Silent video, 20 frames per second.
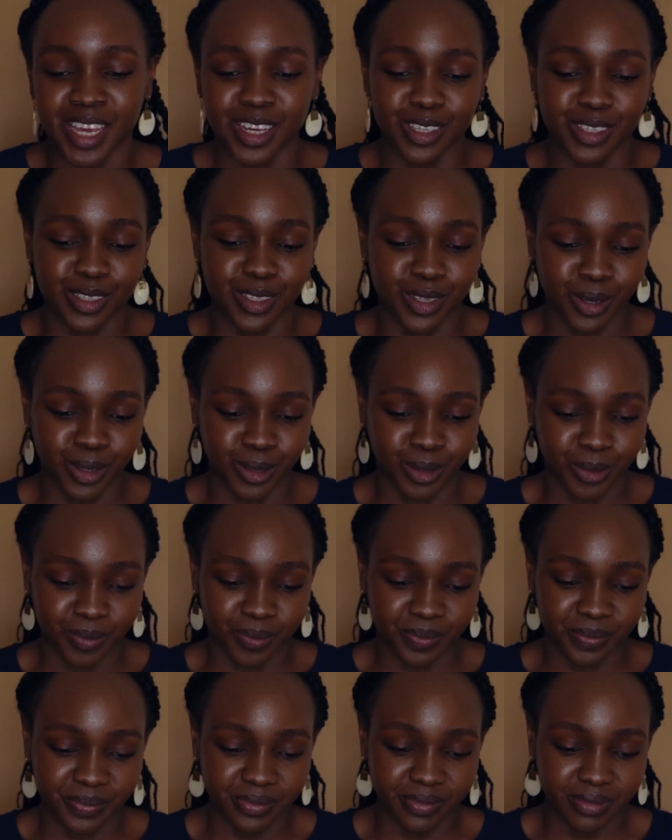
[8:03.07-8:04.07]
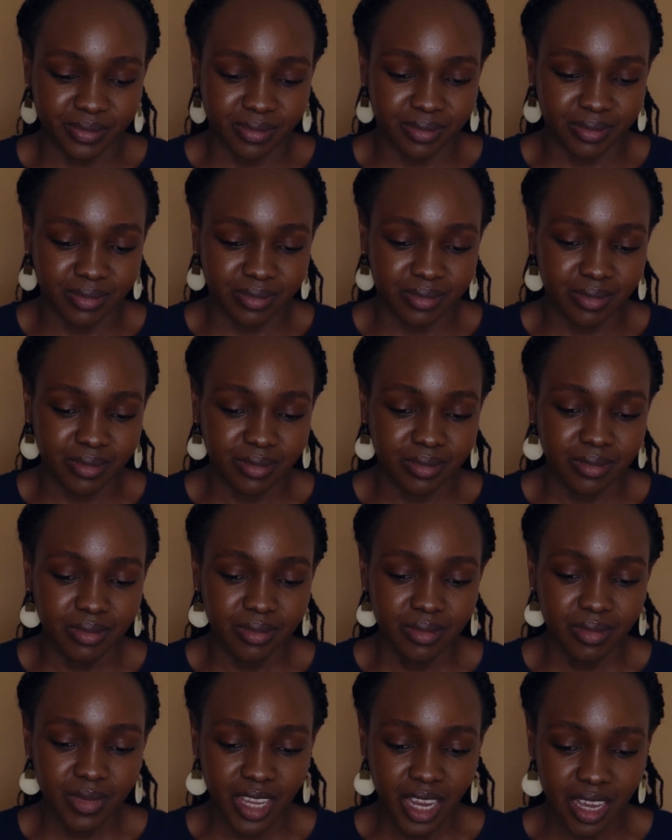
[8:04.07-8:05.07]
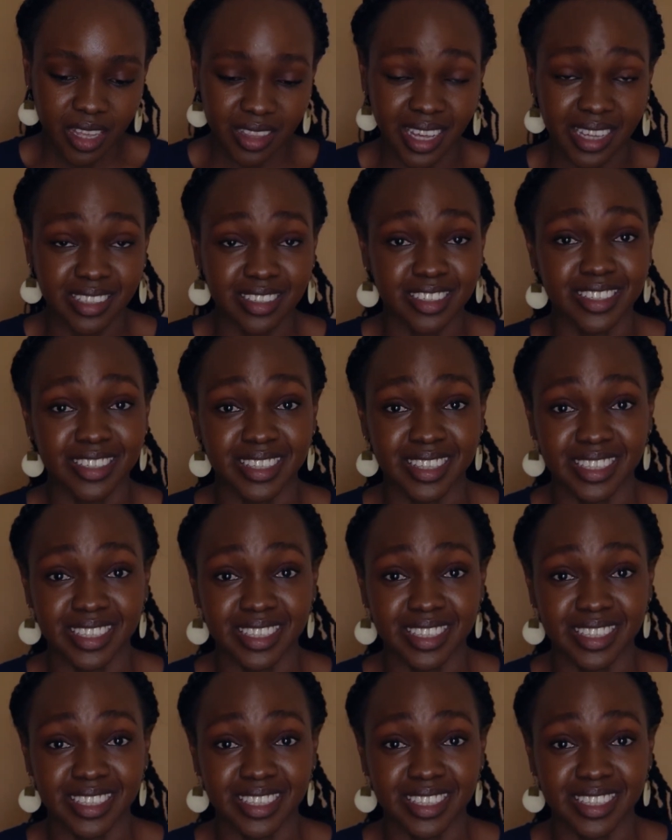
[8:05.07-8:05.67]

So that's just